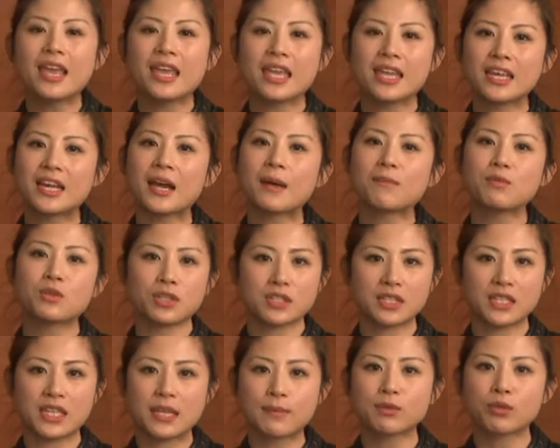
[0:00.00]
Income
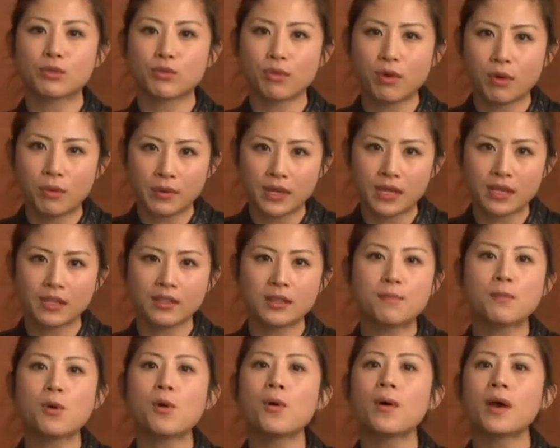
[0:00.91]
just keeps growing.
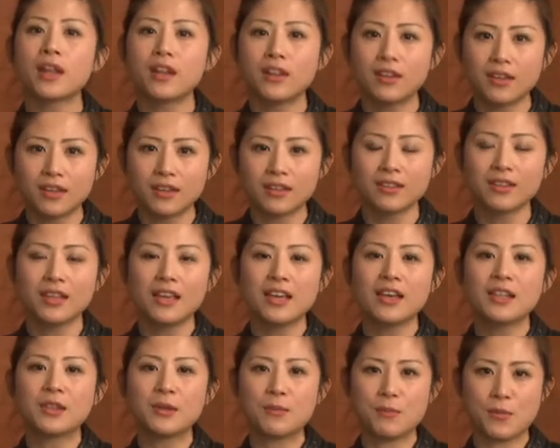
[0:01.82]
The more I learn,
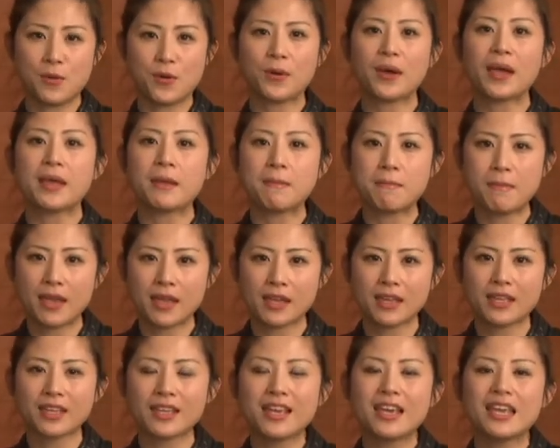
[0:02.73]
the more I
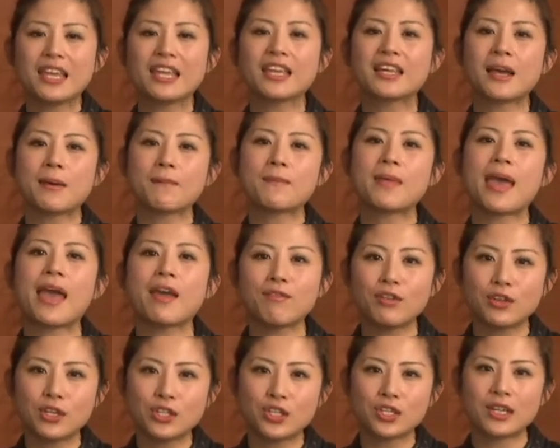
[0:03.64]
make. Income
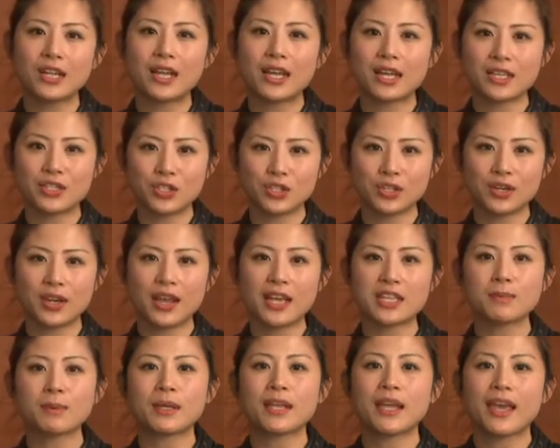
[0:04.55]
average last year
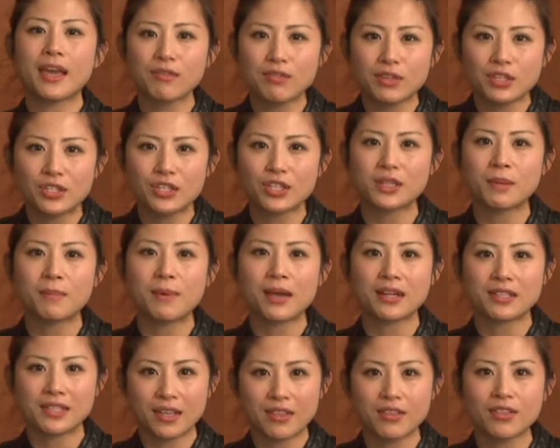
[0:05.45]
has been averaging
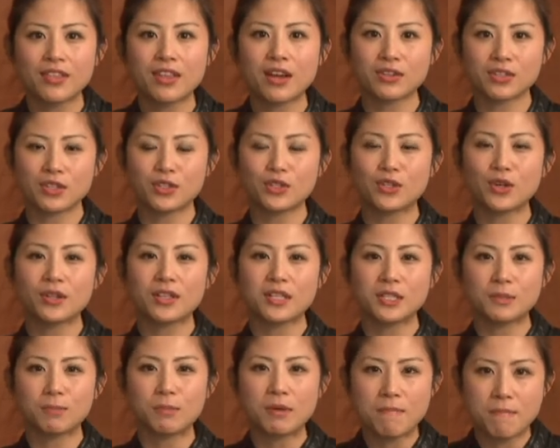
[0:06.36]
about
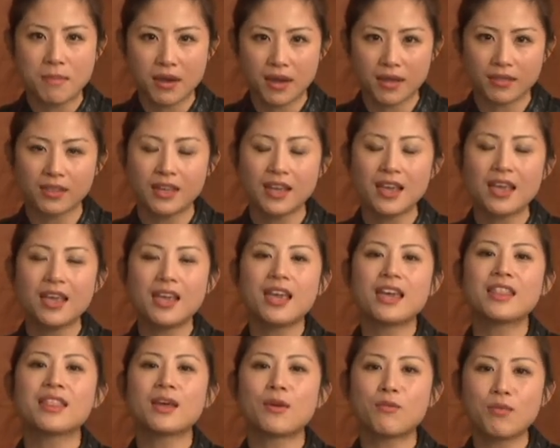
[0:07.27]
$10,000 per month.
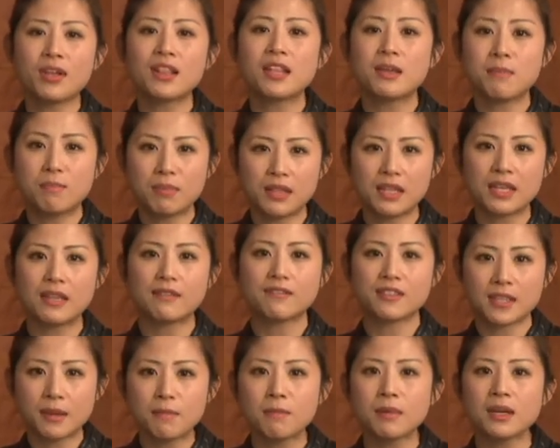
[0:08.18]
And I really
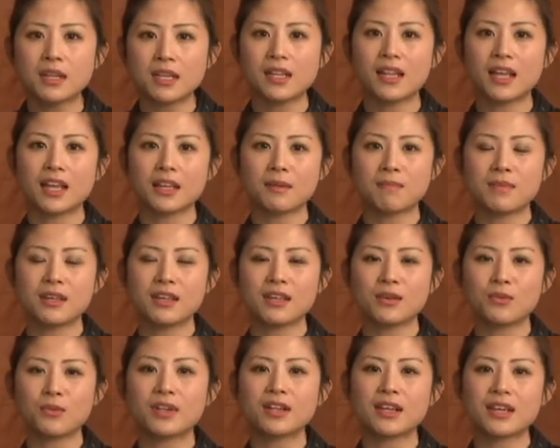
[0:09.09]
believe somebody like
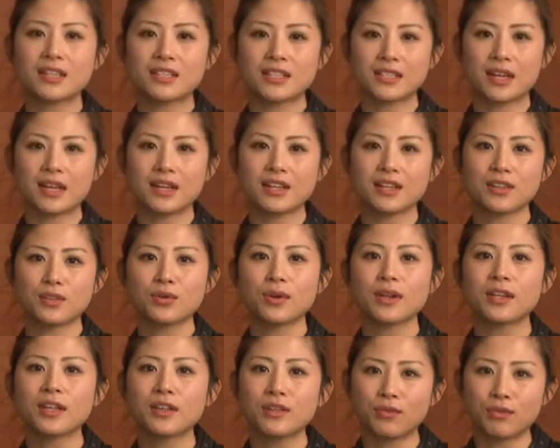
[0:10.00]
me, when I started
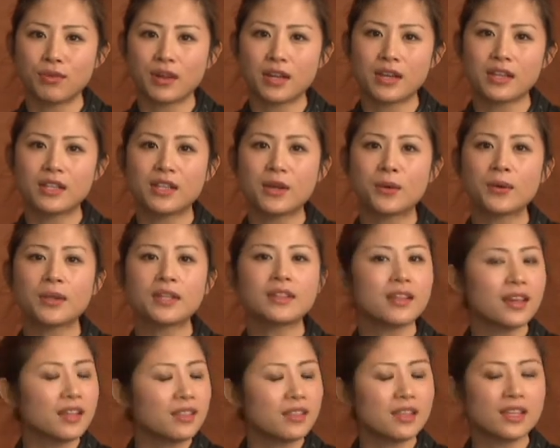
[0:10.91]
23,
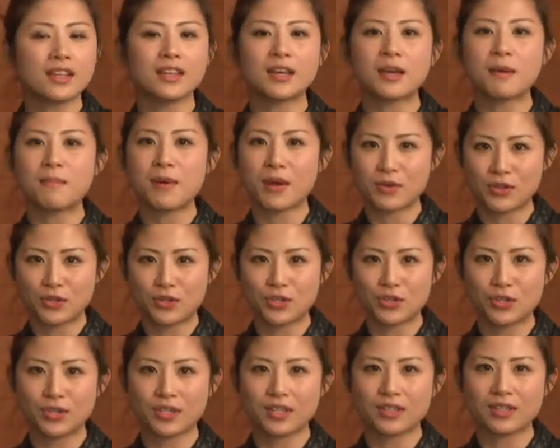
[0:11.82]
knowing nothing about
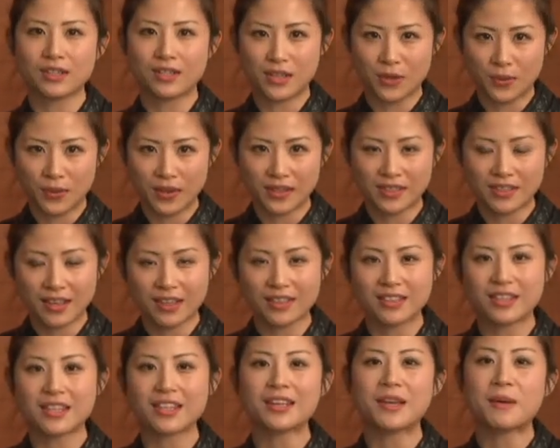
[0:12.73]
nutrition, knowing
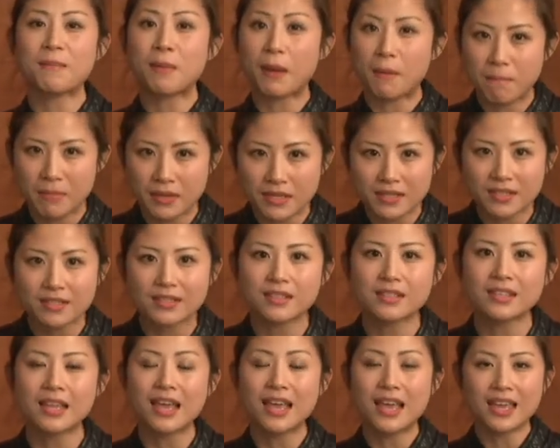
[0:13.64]
nothing about
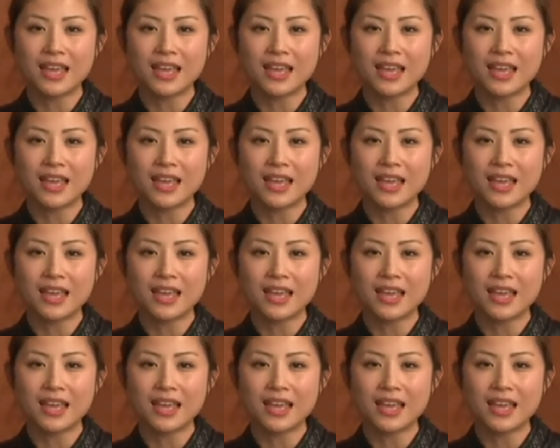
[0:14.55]
business,